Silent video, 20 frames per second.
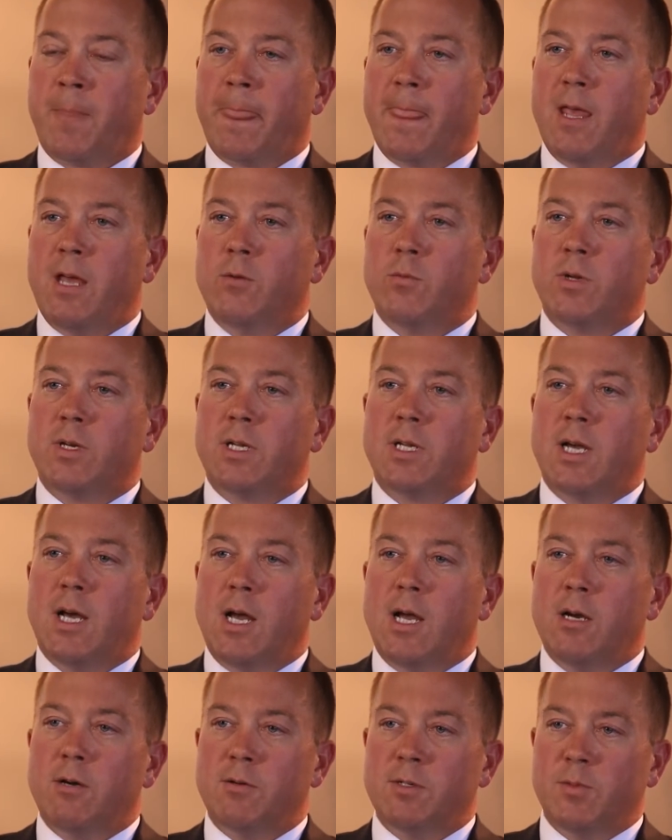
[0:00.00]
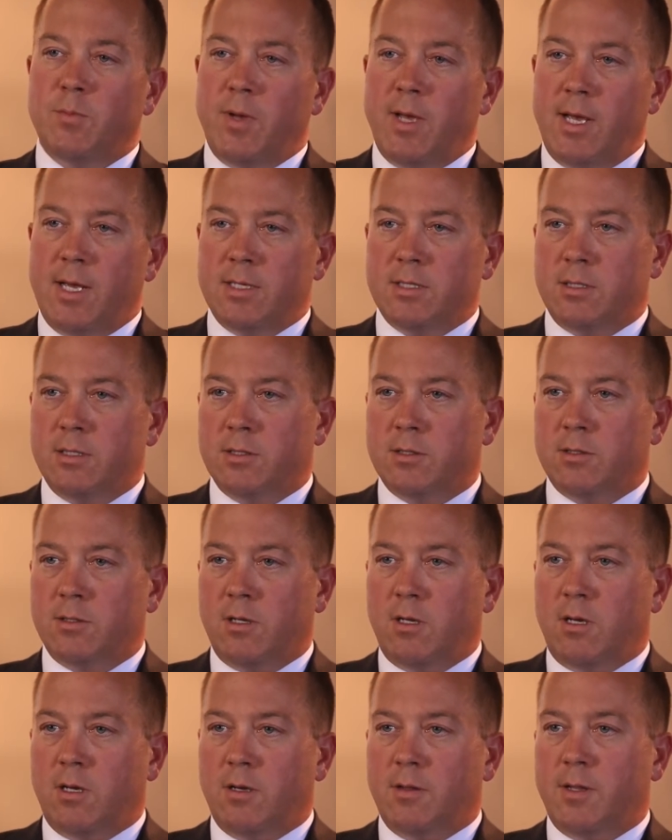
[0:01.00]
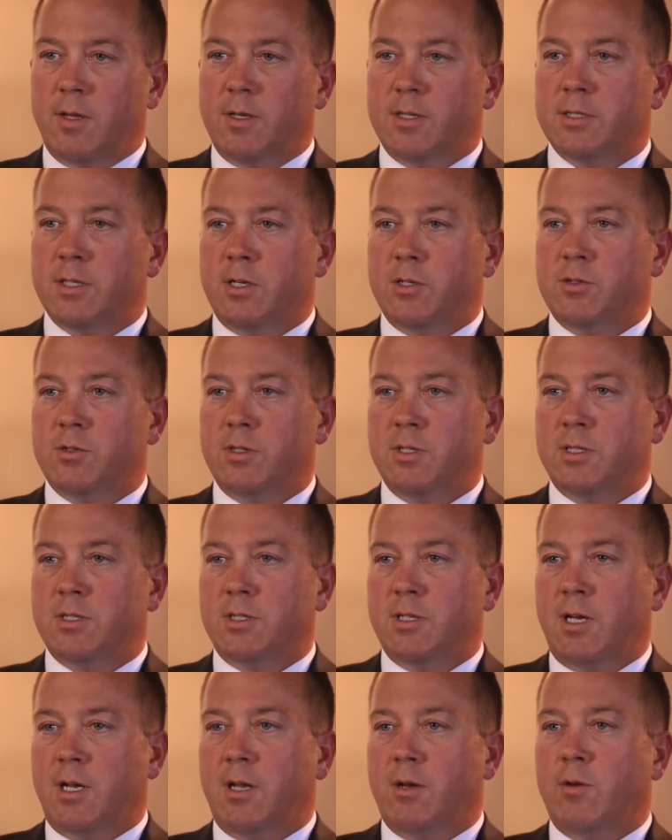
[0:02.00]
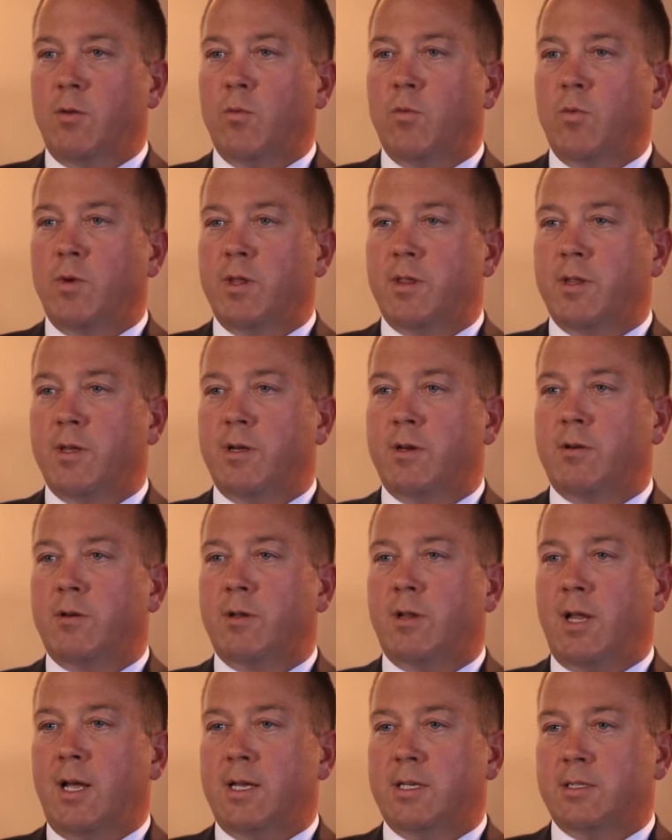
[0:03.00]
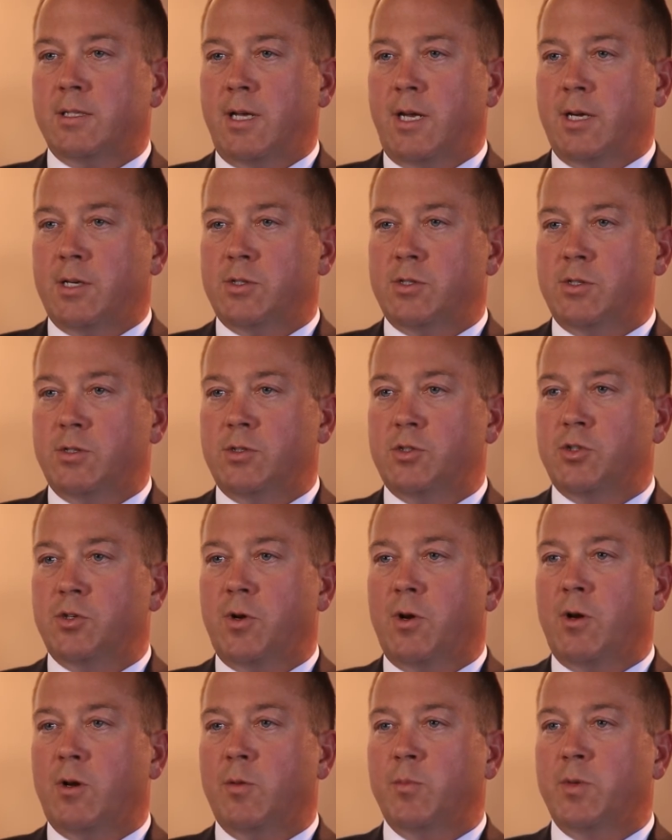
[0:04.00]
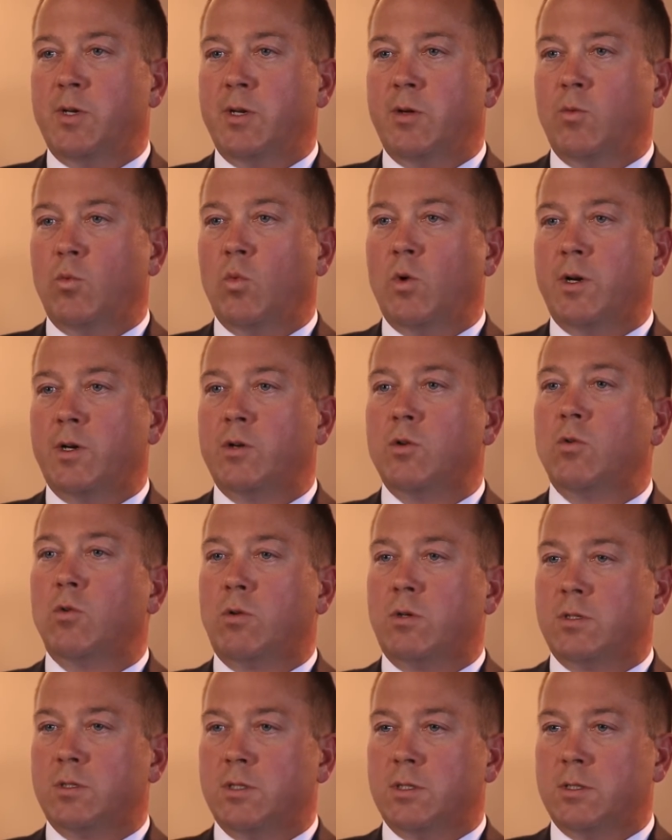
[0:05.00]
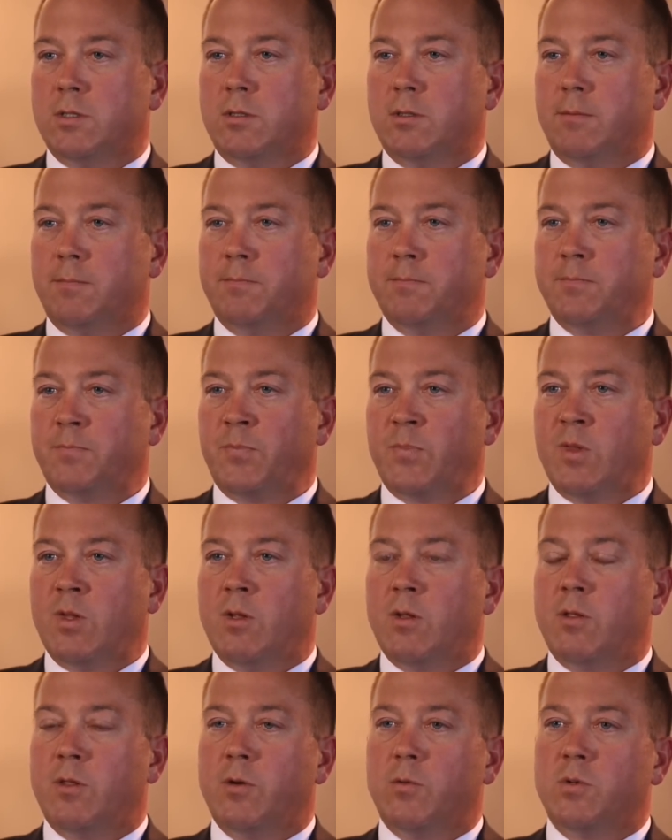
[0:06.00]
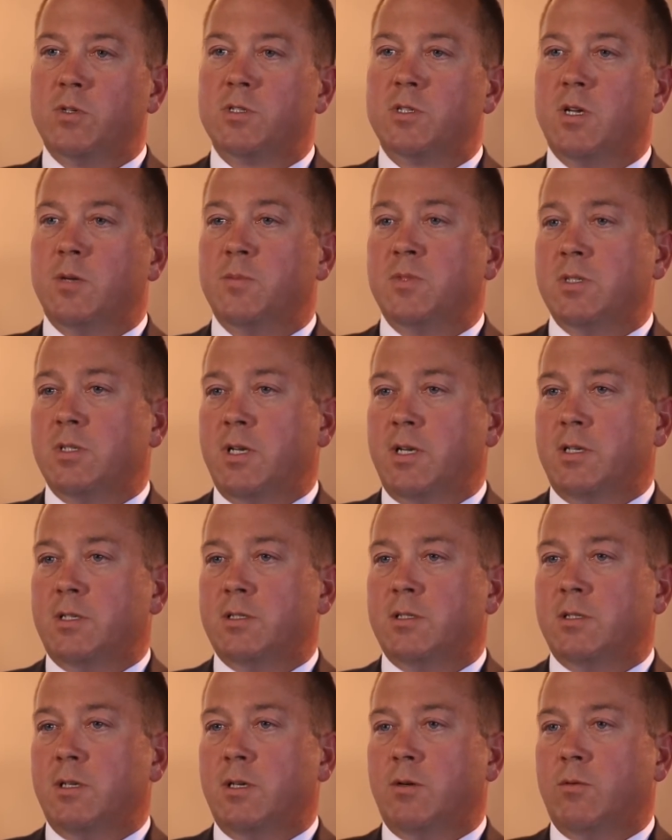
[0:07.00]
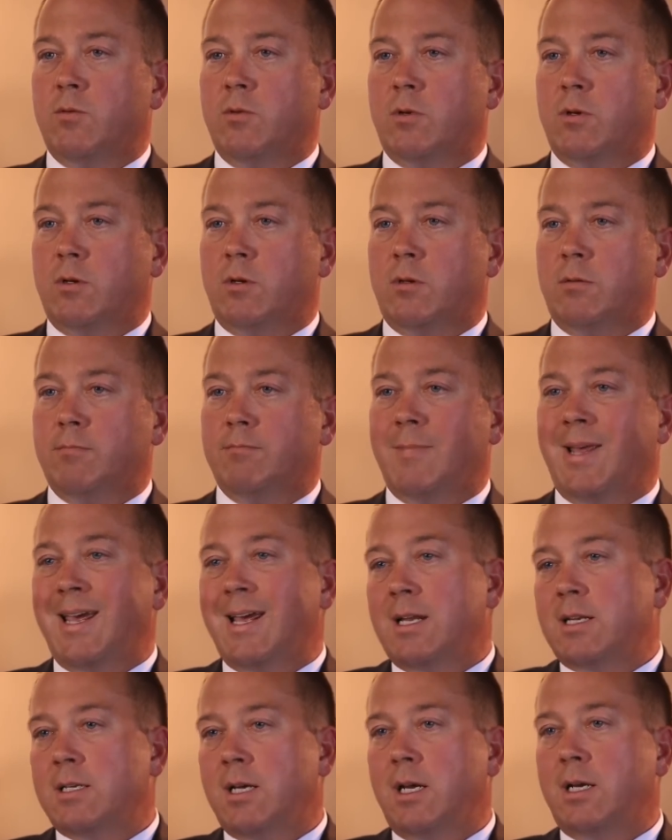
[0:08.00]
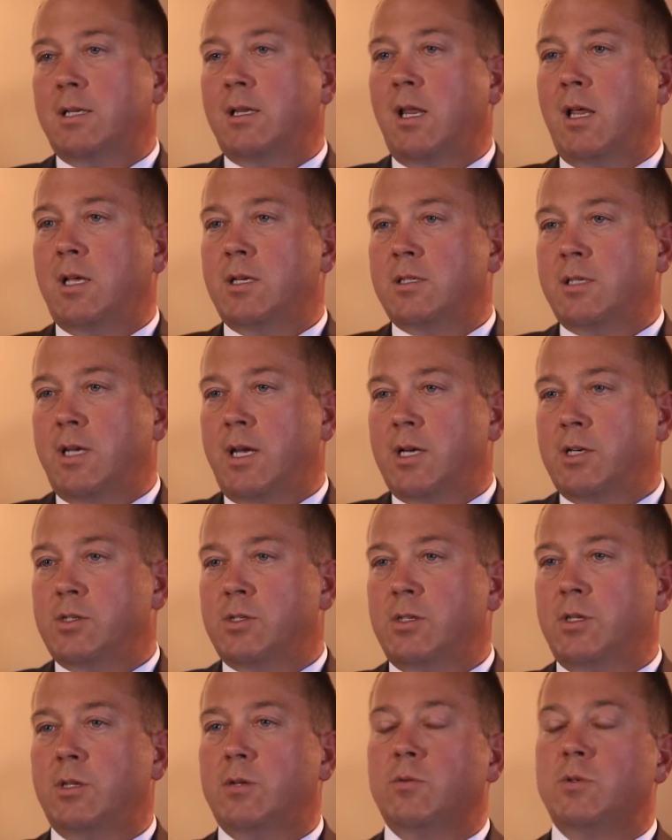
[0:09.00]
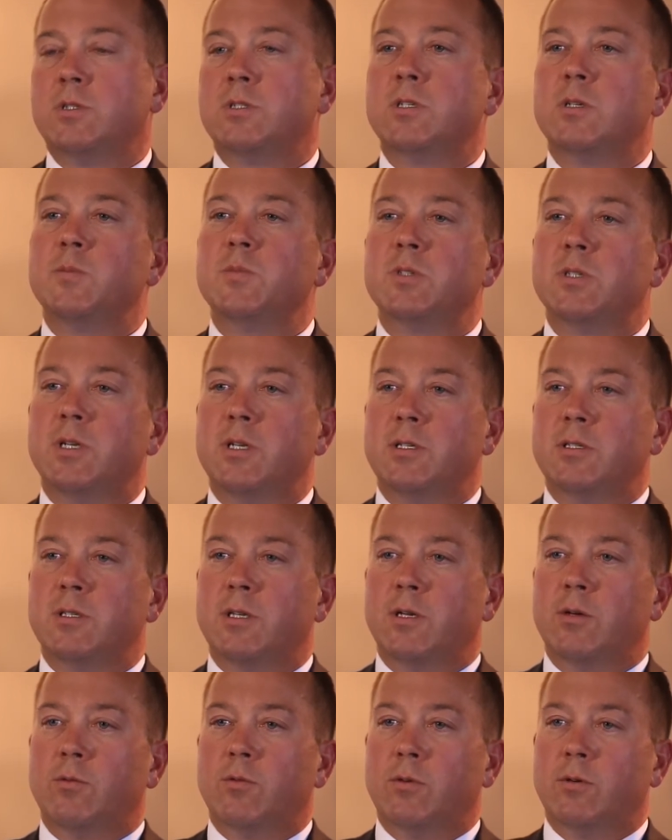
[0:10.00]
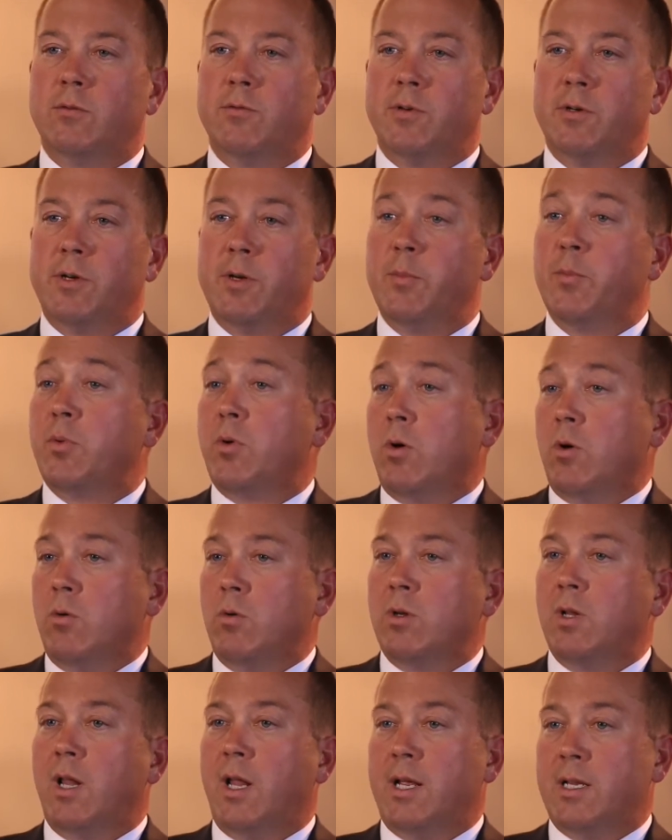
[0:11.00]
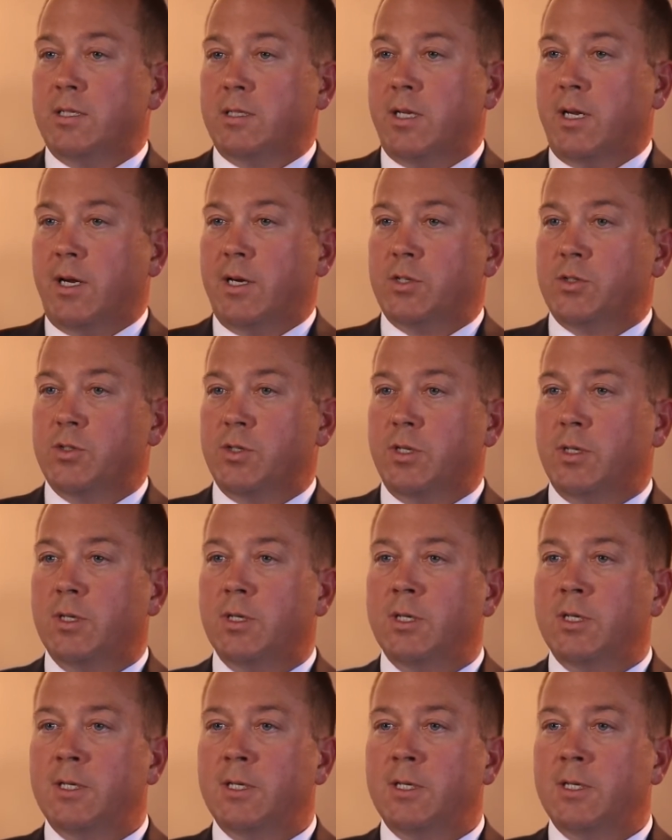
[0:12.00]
And when Congress passed this law, they essentially said, we think class actions should all be in one court system. There were some states that were anti-class action, there were some states that were very pro-class action.